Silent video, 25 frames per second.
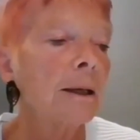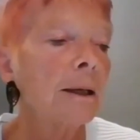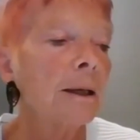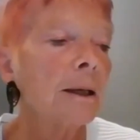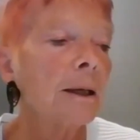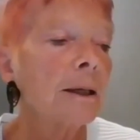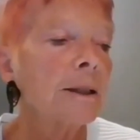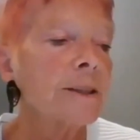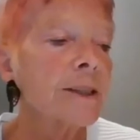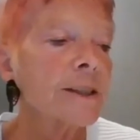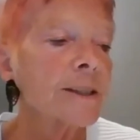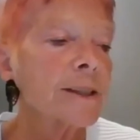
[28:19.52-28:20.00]

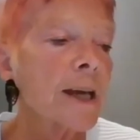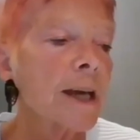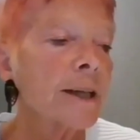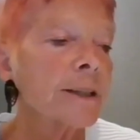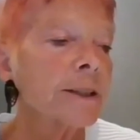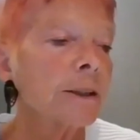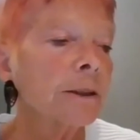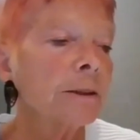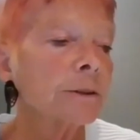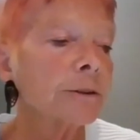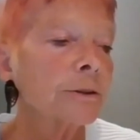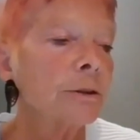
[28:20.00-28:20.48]
And as
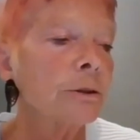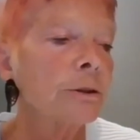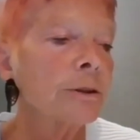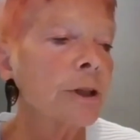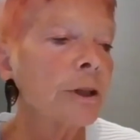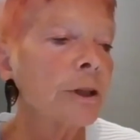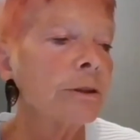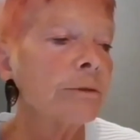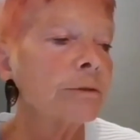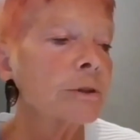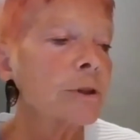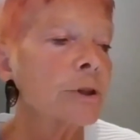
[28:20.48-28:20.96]
adulthood
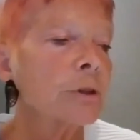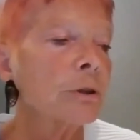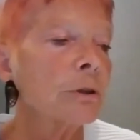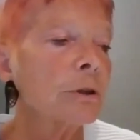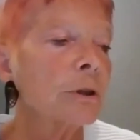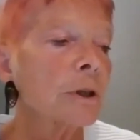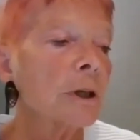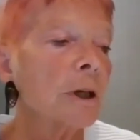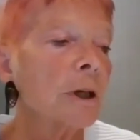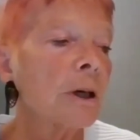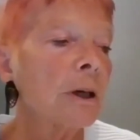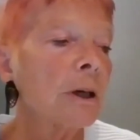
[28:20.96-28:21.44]

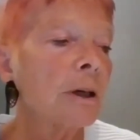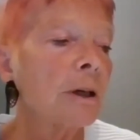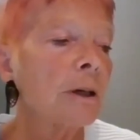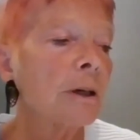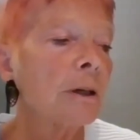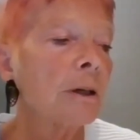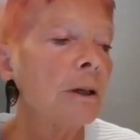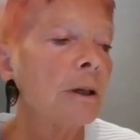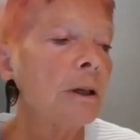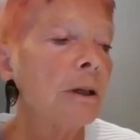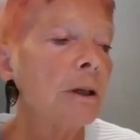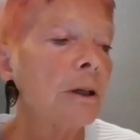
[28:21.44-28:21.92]
overtook her,
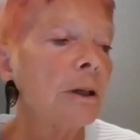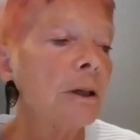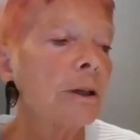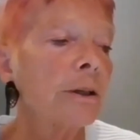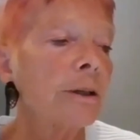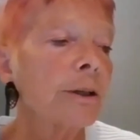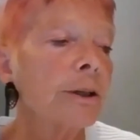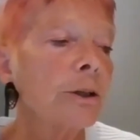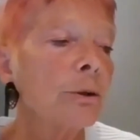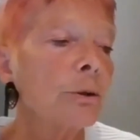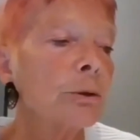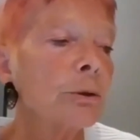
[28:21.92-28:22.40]

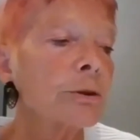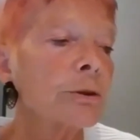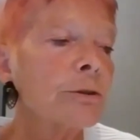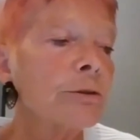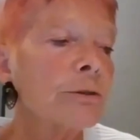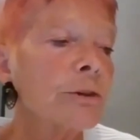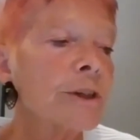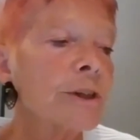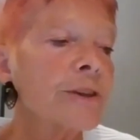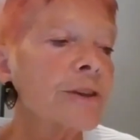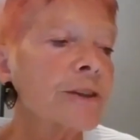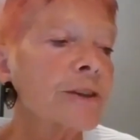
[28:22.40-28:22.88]
the
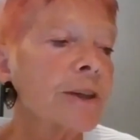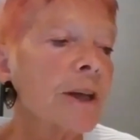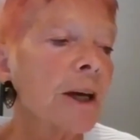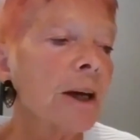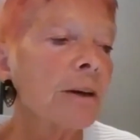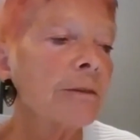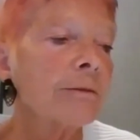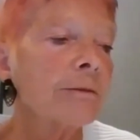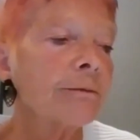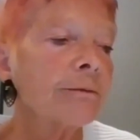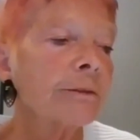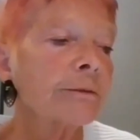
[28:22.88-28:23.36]
ordinary
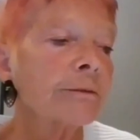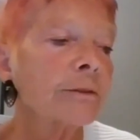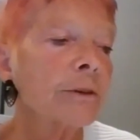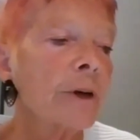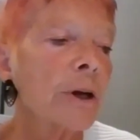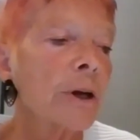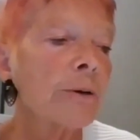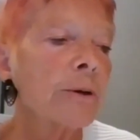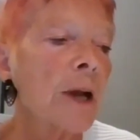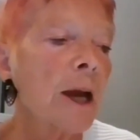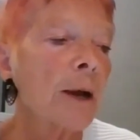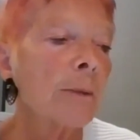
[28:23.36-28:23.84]
stuff of
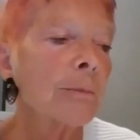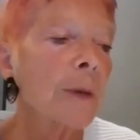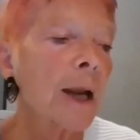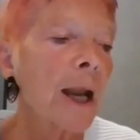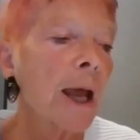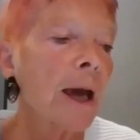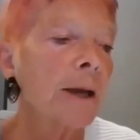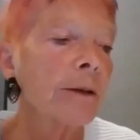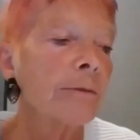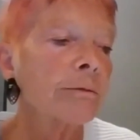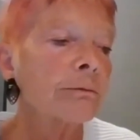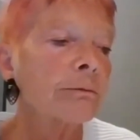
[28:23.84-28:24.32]
grown-up
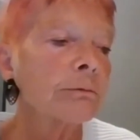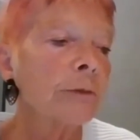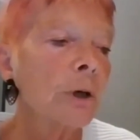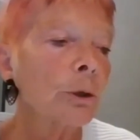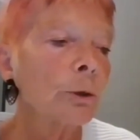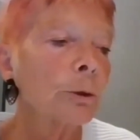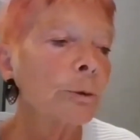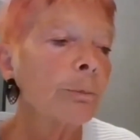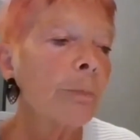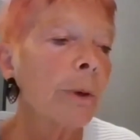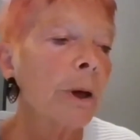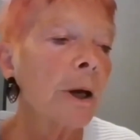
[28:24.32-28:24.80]
life
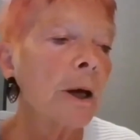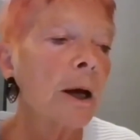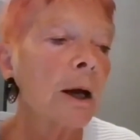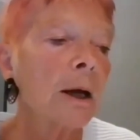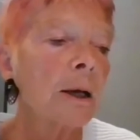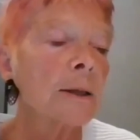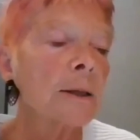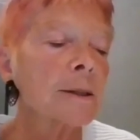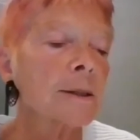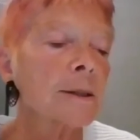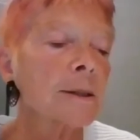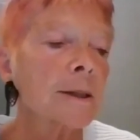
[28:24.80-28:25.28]
rolled
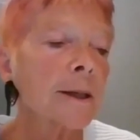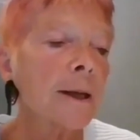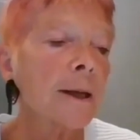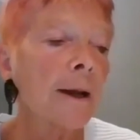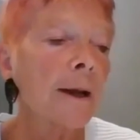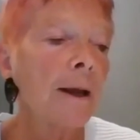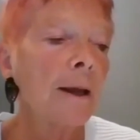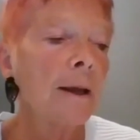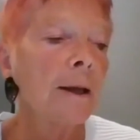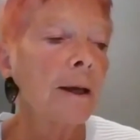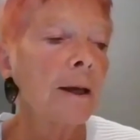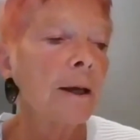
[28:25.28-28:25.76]
past,
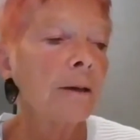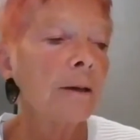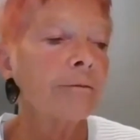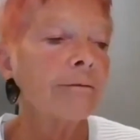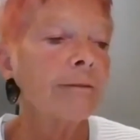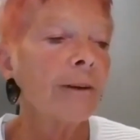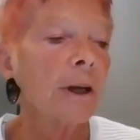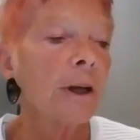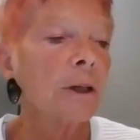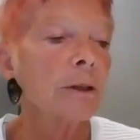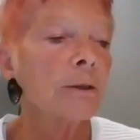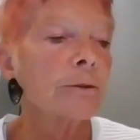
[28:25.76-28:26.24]
a
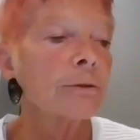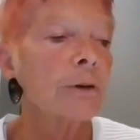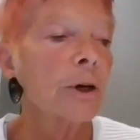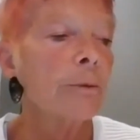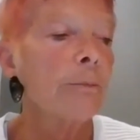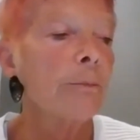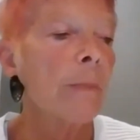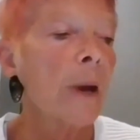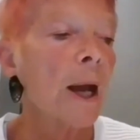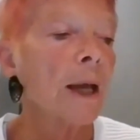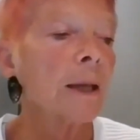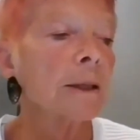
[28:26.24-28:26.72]
failed
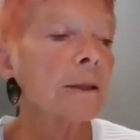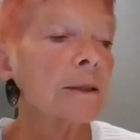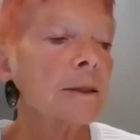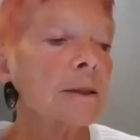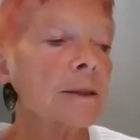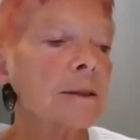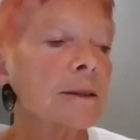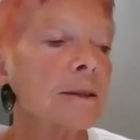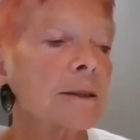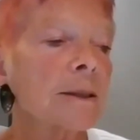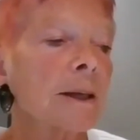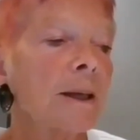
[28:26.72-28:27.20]

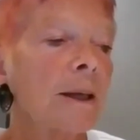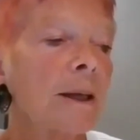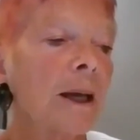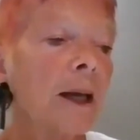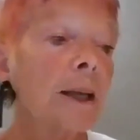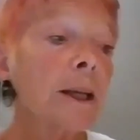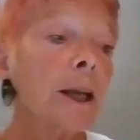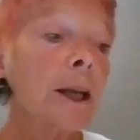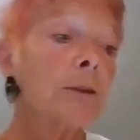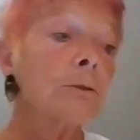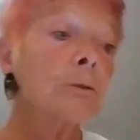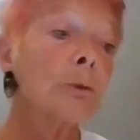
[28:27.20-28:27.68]
romance,
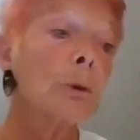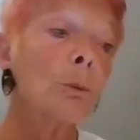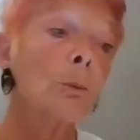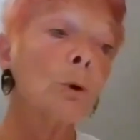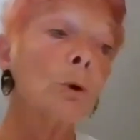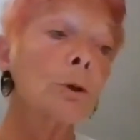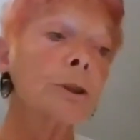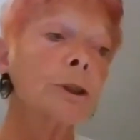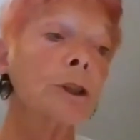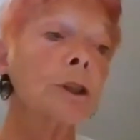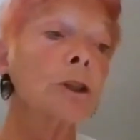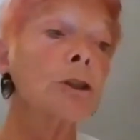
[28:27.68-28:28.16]
an
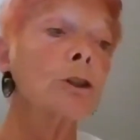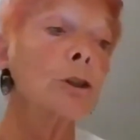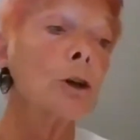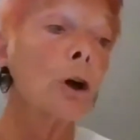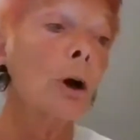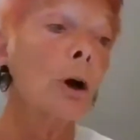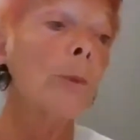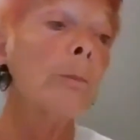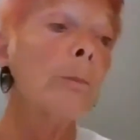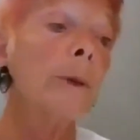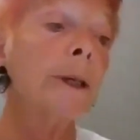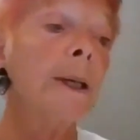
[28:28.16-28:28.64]
unrewarding
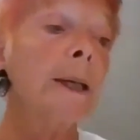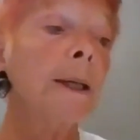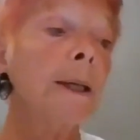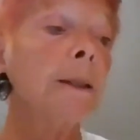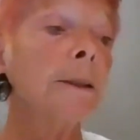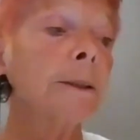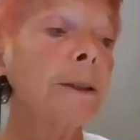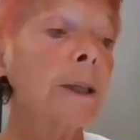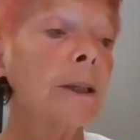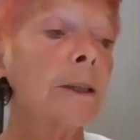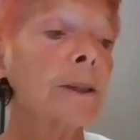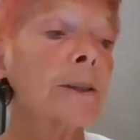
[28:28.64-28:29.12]
job, an
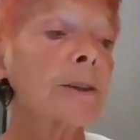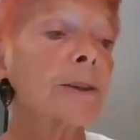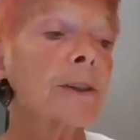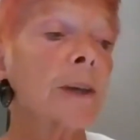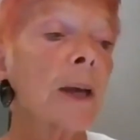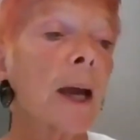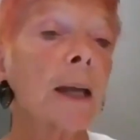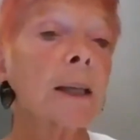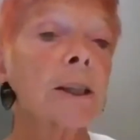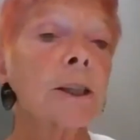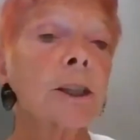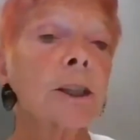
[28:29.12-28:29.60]
illness,
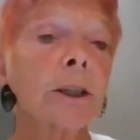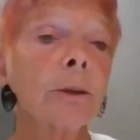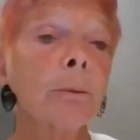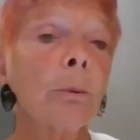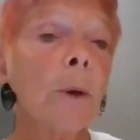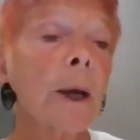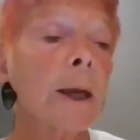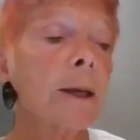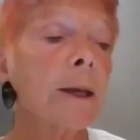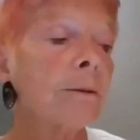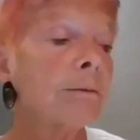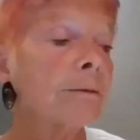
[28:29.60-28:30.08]
and she
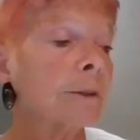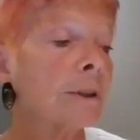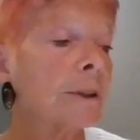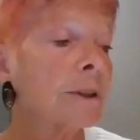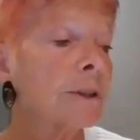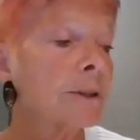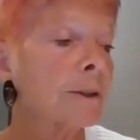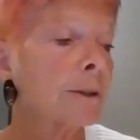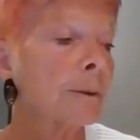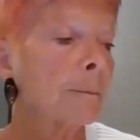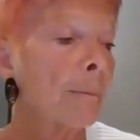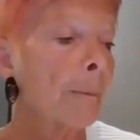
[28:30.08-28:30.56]
wavered.